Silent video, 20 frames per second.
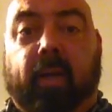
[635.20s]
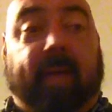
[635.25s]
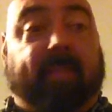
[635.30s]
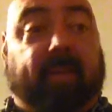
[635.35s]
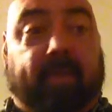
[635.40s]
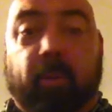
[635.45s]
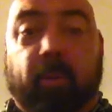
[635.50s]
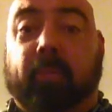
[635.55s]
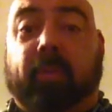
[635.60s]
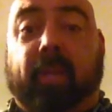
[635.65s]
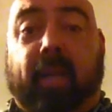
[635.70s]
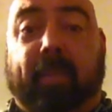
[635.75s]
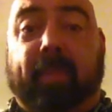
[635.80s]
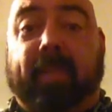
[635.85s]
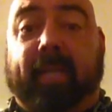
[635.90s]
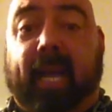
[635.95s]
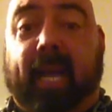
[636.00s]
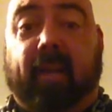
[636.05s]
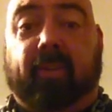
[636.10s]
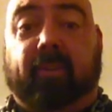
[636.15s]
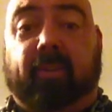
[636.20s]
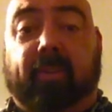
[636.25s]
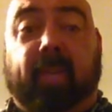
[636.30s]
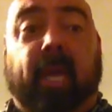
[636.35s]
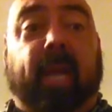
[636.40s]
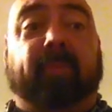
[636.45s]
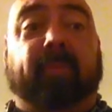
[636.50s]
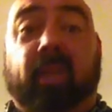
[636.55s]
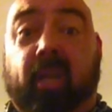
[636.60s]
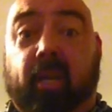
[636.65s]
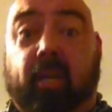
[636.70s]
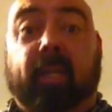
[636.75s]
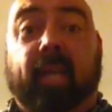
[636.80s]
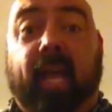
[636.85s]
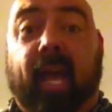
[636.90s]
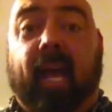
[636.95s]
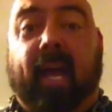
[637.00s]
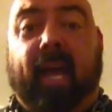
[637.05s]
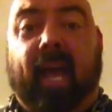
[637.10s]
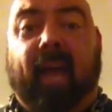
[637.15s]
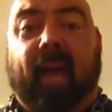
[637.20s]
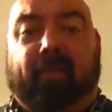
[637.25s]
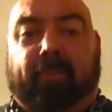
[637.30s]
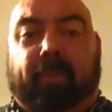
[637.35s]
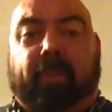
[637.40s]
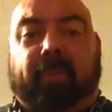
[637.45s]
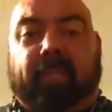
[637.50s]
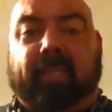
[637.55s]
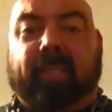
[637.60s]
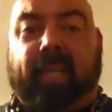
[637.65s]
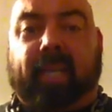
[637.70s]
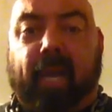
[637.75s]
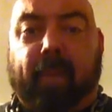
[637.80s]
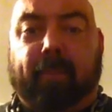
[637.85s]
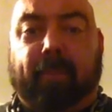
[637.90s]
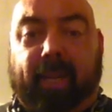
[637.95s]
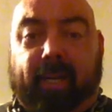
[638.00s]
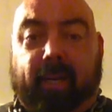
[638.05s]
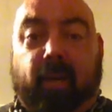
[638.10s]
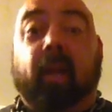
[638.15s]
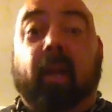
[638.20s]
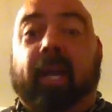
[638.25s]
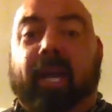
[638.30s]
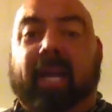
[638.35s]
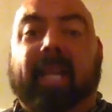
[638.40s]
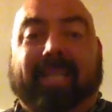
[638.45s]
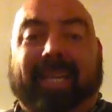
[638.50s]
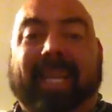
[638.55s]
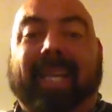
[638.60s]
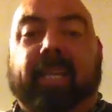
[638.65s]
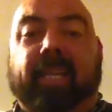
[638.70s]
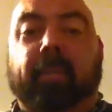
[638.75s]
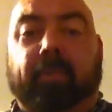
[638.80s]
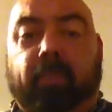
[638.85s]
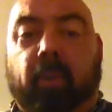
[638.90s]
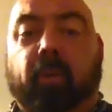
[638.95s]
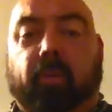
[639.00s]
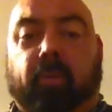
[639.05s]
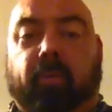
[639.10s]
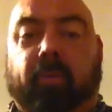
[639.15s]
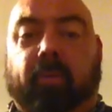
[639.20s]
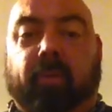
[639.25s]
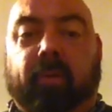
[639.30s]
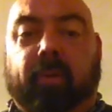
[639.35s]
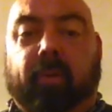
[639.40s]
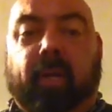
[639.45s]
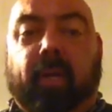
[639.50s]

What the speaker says: Have I moved it up and down sometimes? Yeah, I have, because as I got bigger, it needed to move.